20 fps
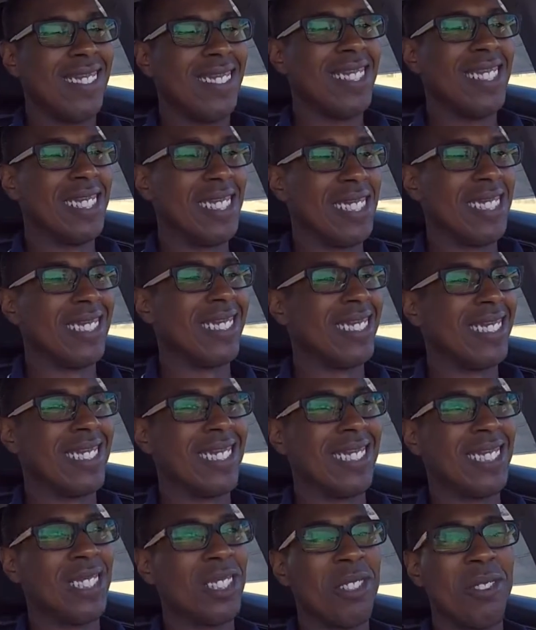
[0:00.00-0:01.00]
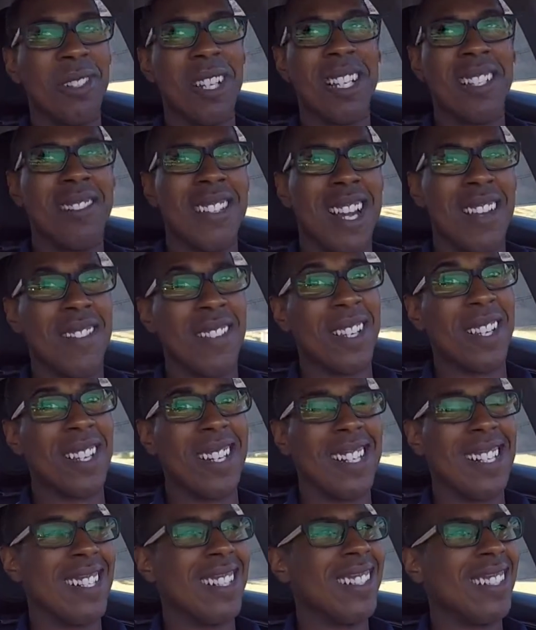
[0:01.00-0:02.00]
This is a great driving
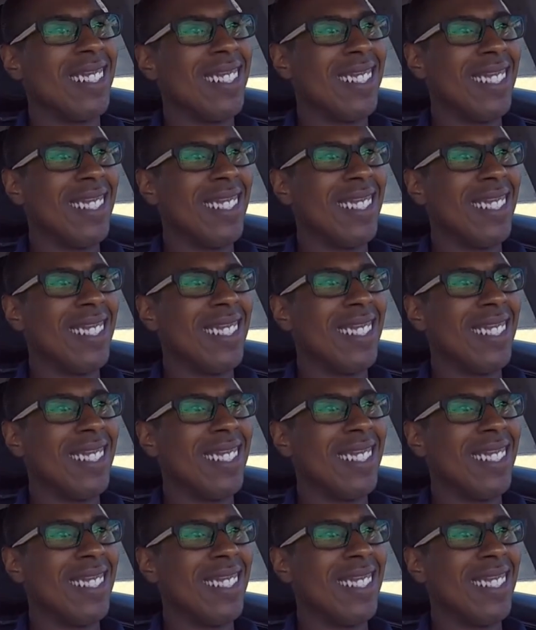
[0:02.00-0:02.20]
car.